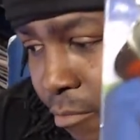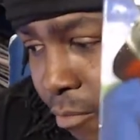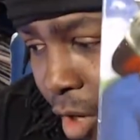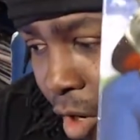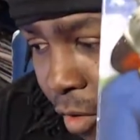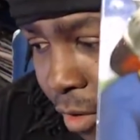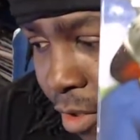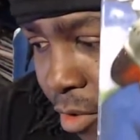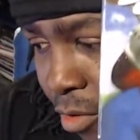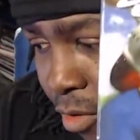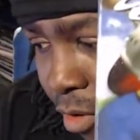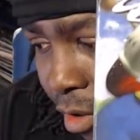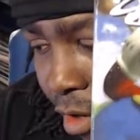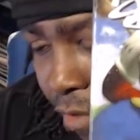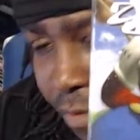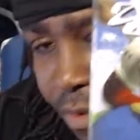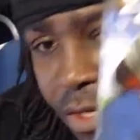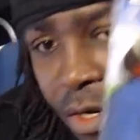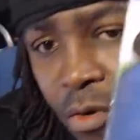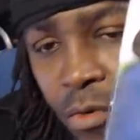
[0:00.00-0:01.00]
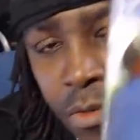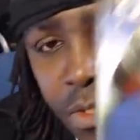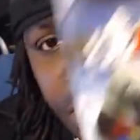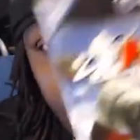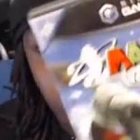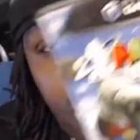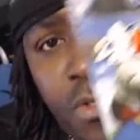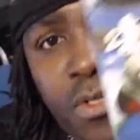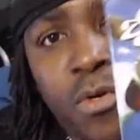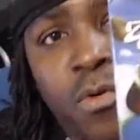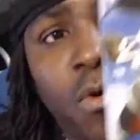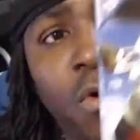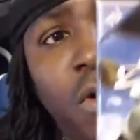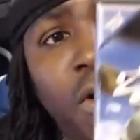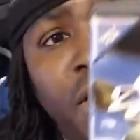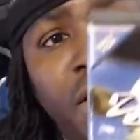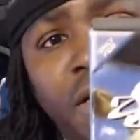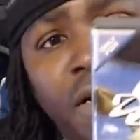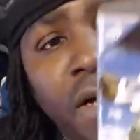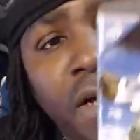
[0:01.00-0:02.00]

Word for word: Mario Golf Toadstool Tour.